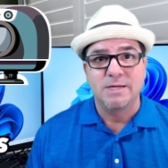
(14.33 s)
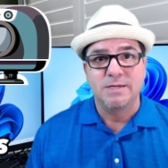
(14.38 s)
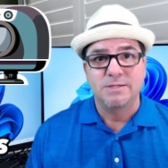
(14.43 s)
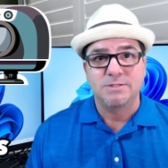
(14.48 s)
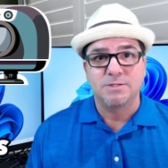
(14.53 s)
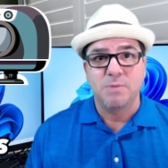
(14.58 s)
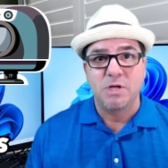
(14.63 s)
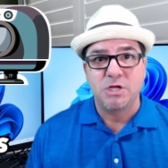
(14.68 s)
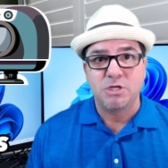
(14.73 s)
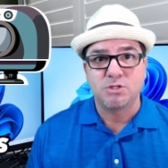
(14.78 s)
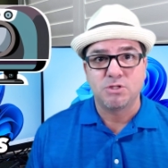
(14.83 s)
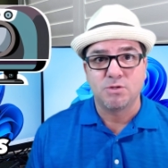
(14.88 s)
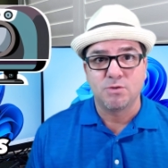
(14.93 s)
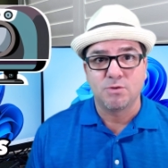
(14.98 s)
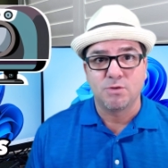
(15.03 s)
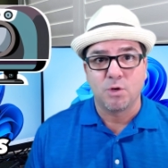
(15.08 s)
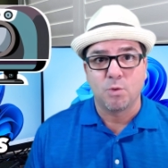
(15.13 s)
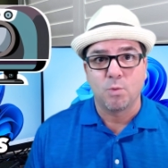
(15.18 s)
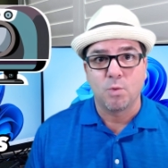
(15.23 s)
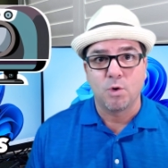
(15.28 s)
to make sure
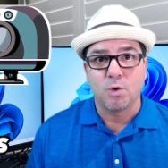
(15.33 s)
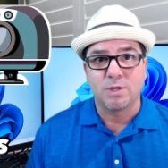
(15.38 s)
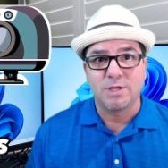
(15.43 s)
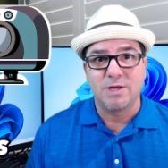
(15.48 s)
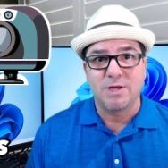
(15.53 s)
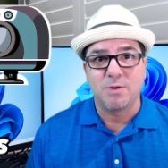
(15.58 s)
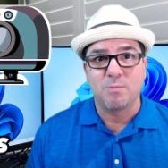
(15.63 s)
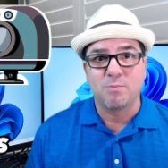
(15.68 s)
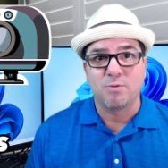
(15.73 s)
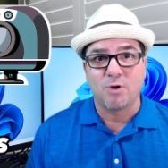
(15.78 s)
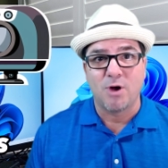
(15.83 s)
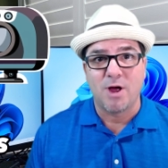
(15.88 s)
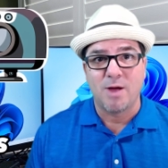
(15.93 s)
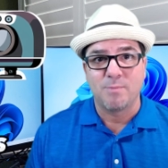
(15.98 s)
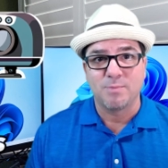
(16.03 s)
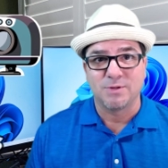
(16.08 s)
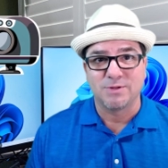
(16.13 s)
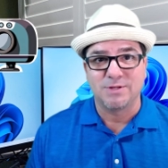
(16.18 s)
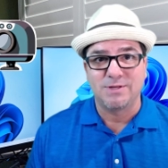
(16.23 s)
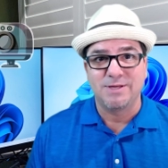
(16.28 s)
they're working
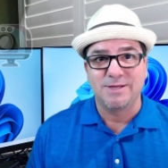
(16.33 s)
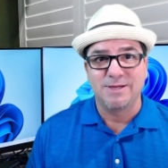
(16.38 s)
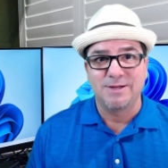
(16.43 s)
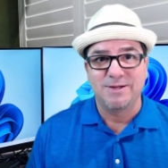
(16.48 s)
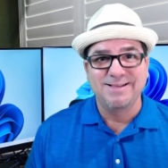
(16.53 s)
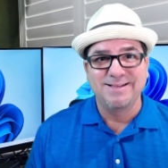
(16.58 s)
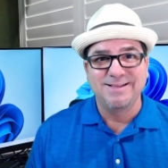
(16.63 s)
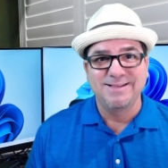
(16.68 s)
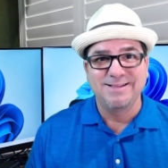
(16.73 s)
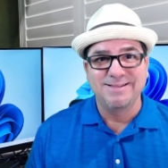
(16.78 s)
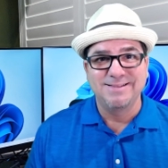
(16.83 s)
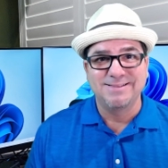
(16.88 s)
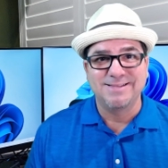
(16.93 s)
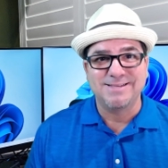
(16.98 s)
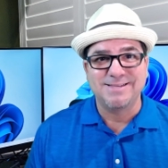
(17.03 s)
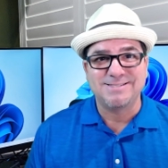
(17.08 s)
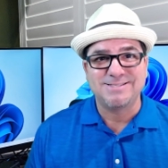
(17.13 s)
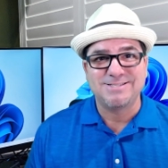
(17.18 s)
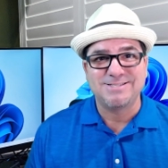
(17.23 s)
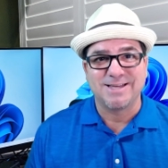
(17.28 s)
properly.
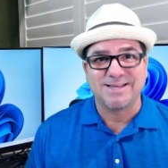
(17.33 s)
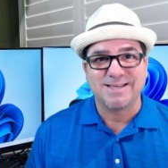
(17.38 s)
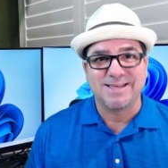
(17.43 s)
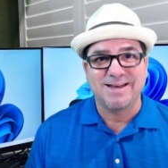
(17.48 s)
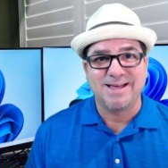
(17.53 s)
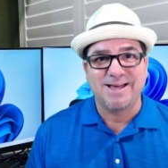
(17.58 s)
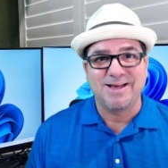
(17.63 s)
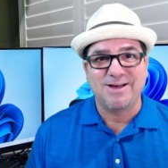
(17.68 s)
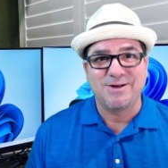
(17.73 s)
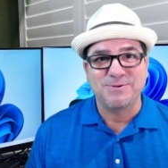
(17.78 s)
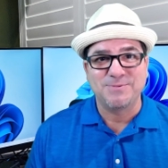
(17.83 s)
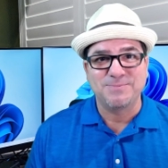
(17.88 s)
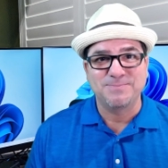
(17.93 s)
Let's check it out.